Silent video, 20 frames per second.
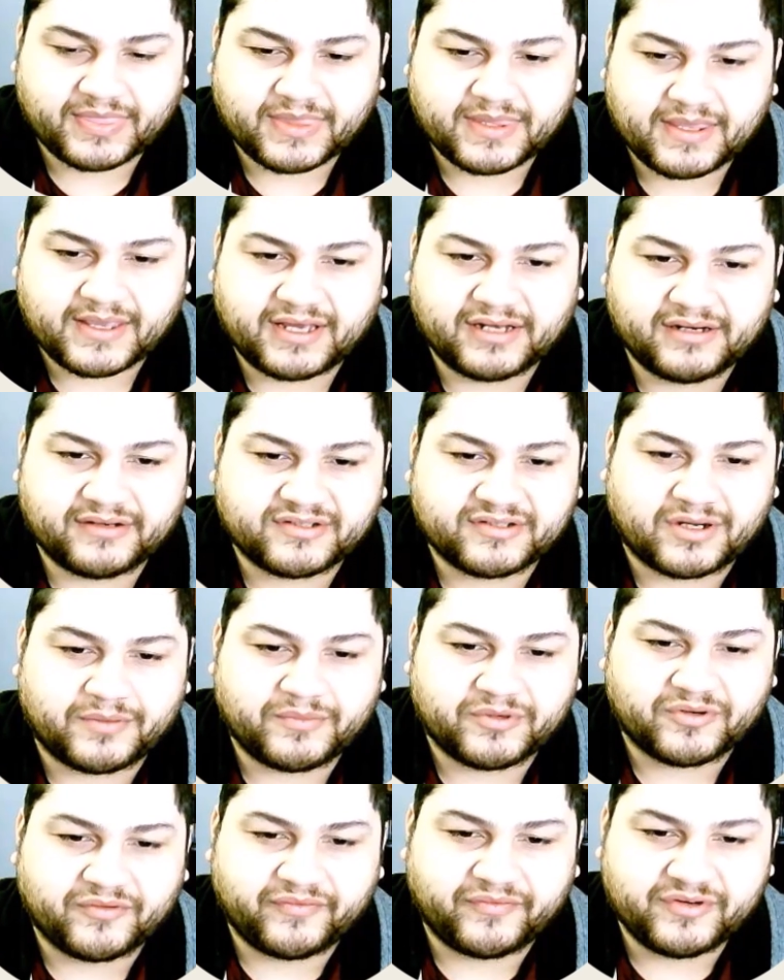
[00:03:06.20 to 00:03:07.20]

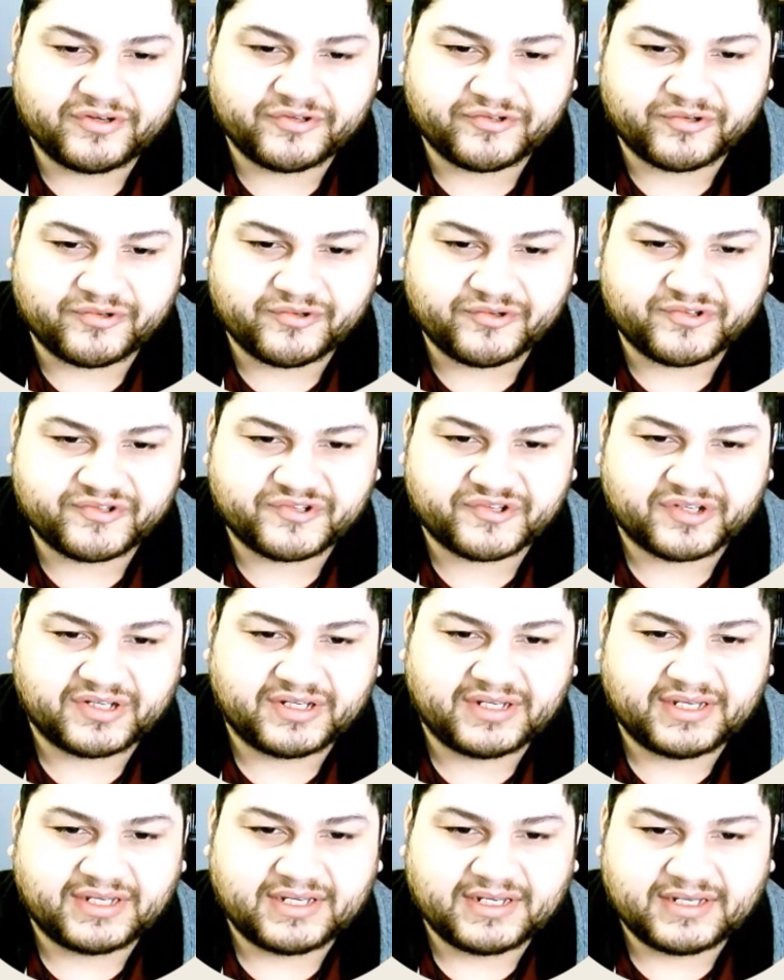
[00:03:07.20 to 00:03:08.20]
anatomical features
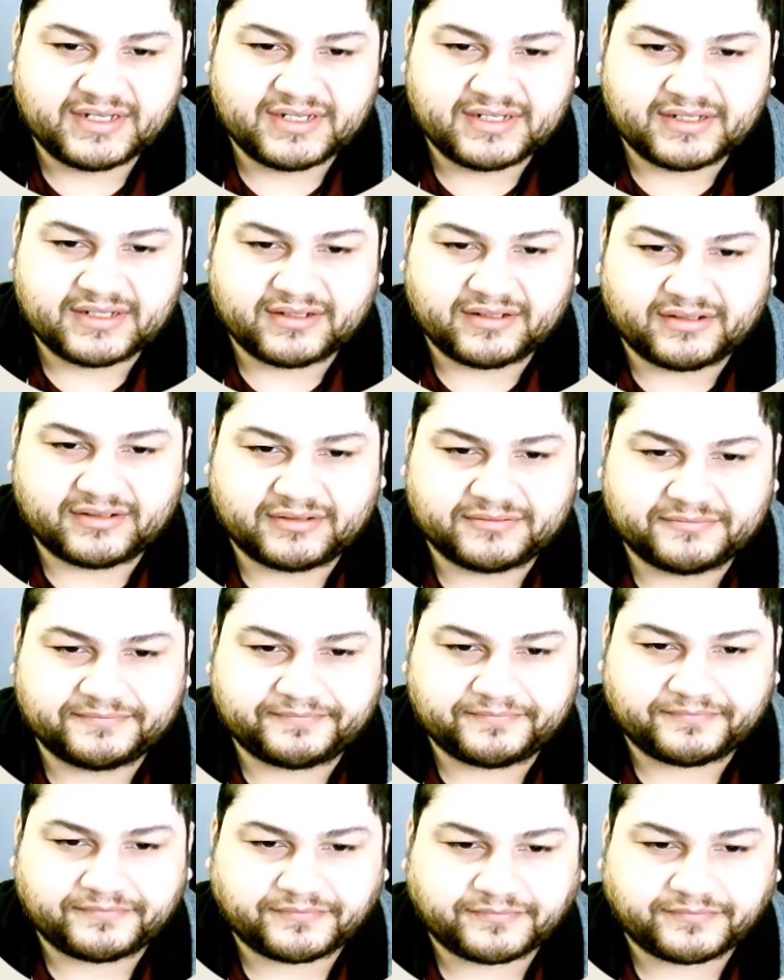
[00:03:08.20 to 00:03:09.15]
um,